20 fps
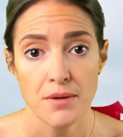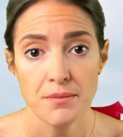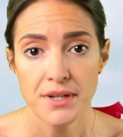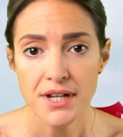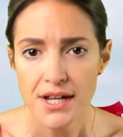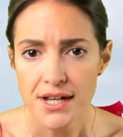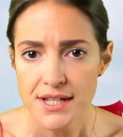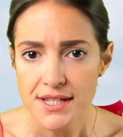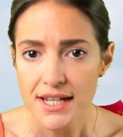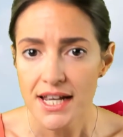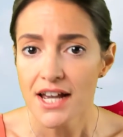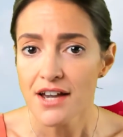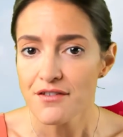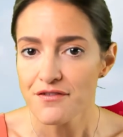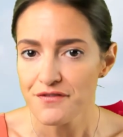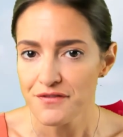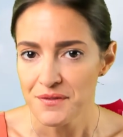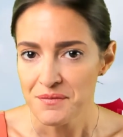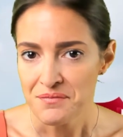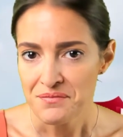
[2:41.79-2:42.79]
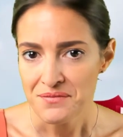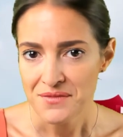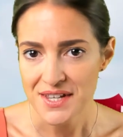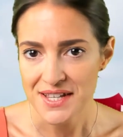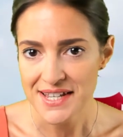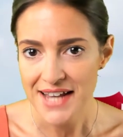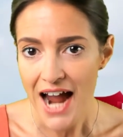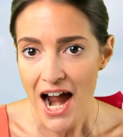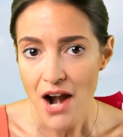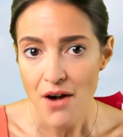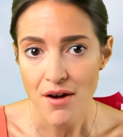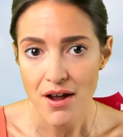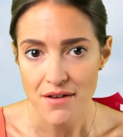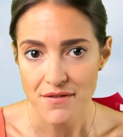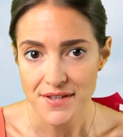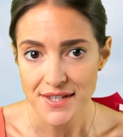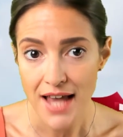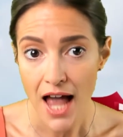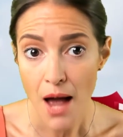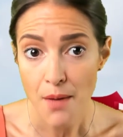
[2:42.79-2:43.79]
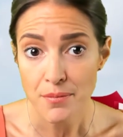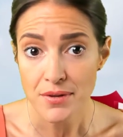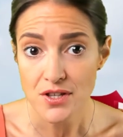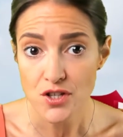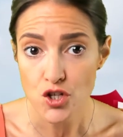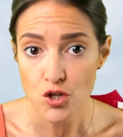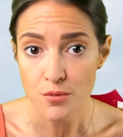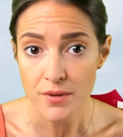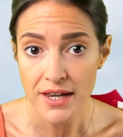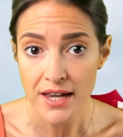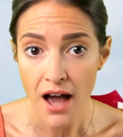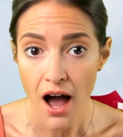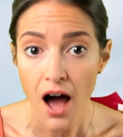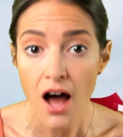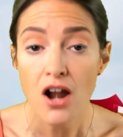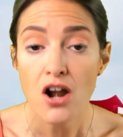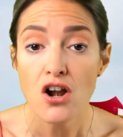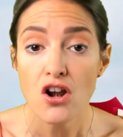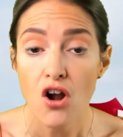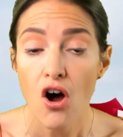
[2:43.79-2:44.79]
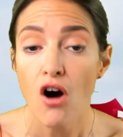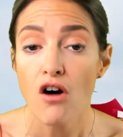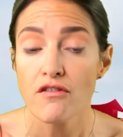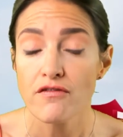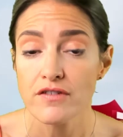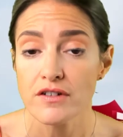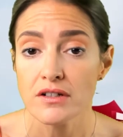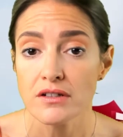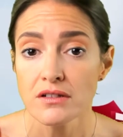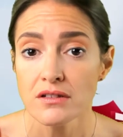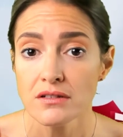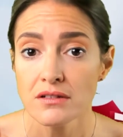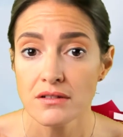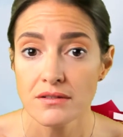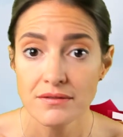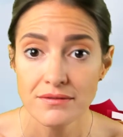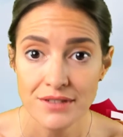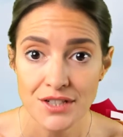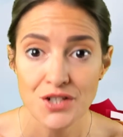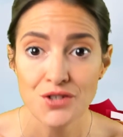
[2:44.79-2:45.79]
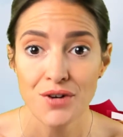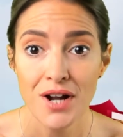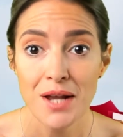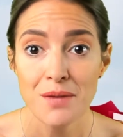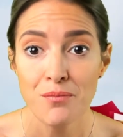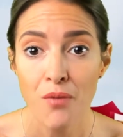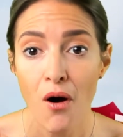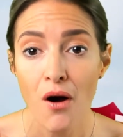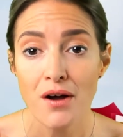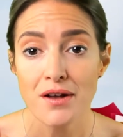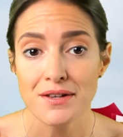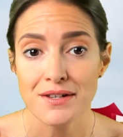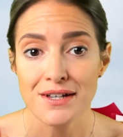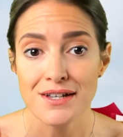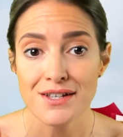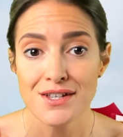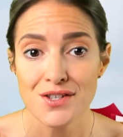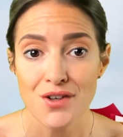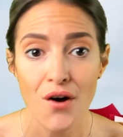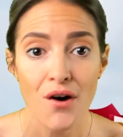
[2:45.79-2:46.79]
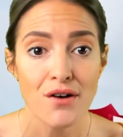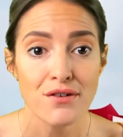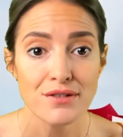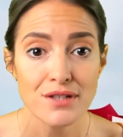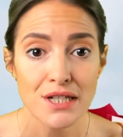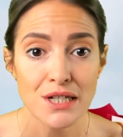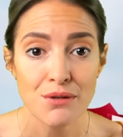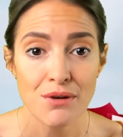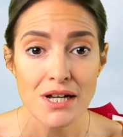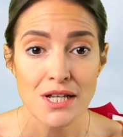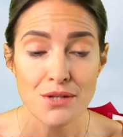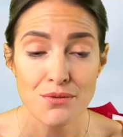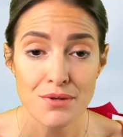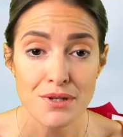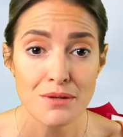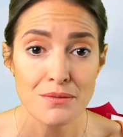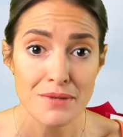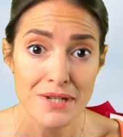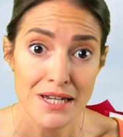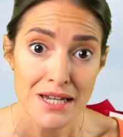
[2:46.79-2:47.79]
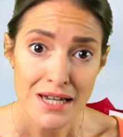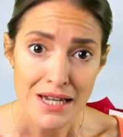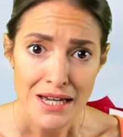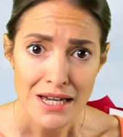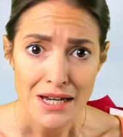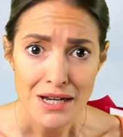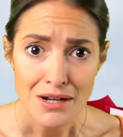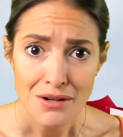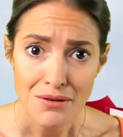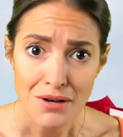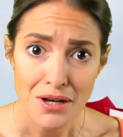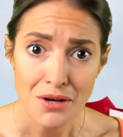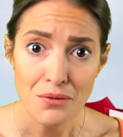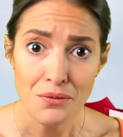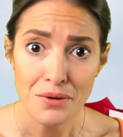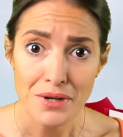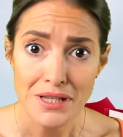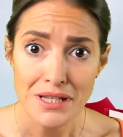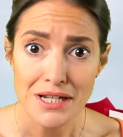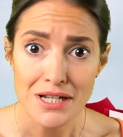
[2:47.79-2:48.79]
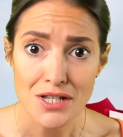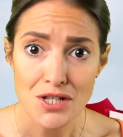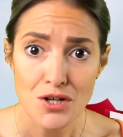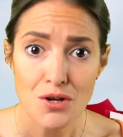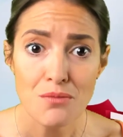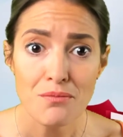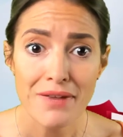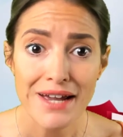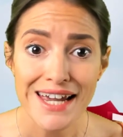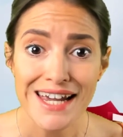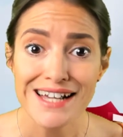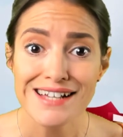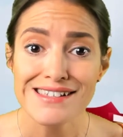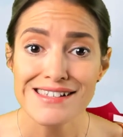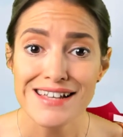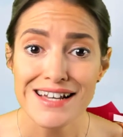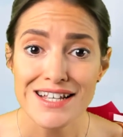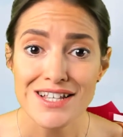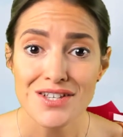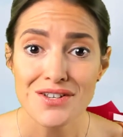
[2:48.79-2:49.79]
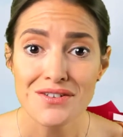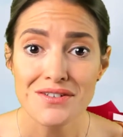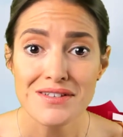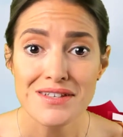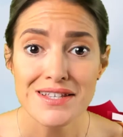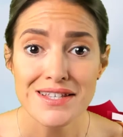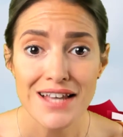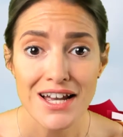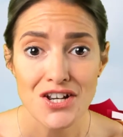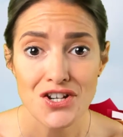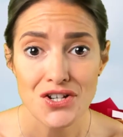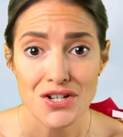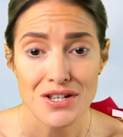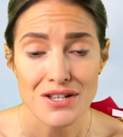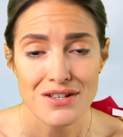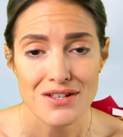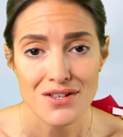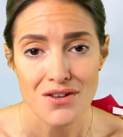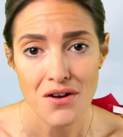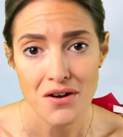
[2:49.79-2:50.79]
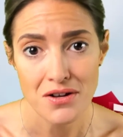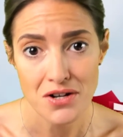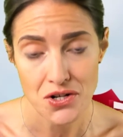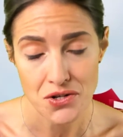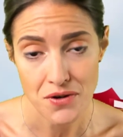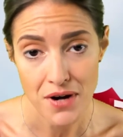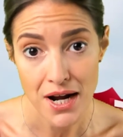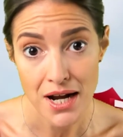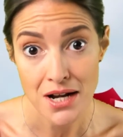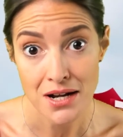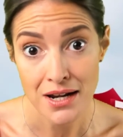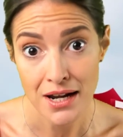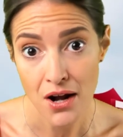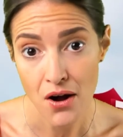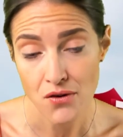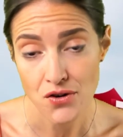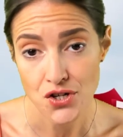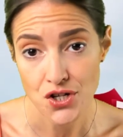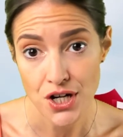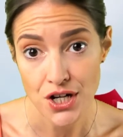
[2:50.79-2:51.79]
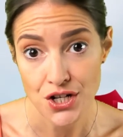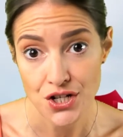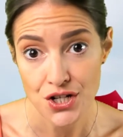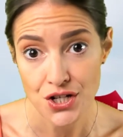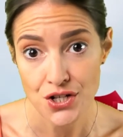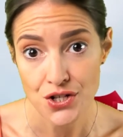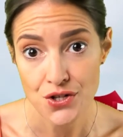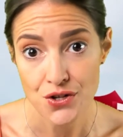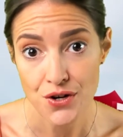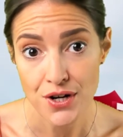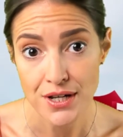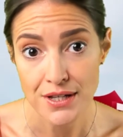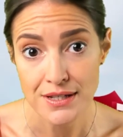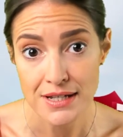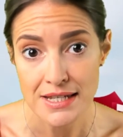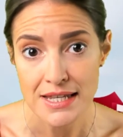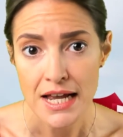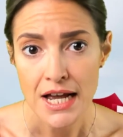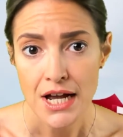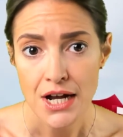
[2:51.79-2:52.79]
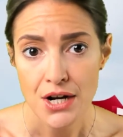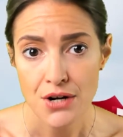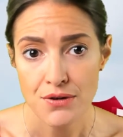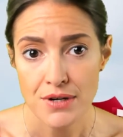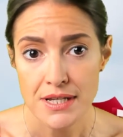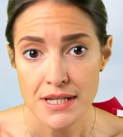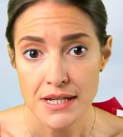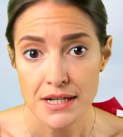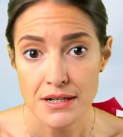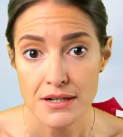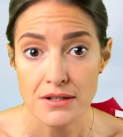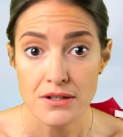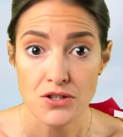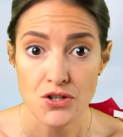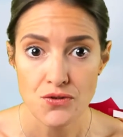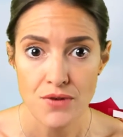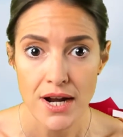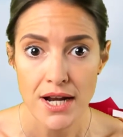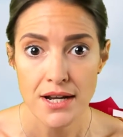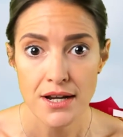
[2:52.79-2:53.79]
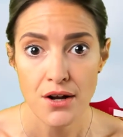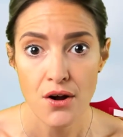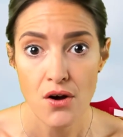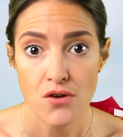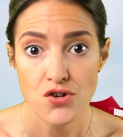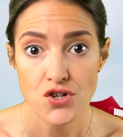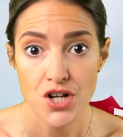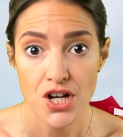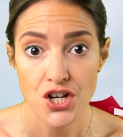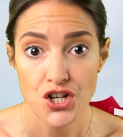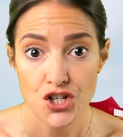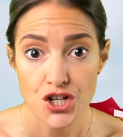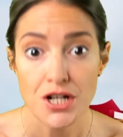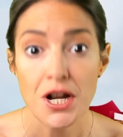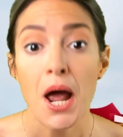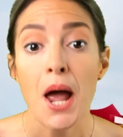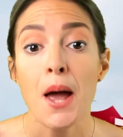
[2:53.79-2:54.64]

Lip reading: Because if the tariffs happen to be unlawful, the trade partners of the US will be, willing to make less concessions on trade negotiations during this critical trade negotiation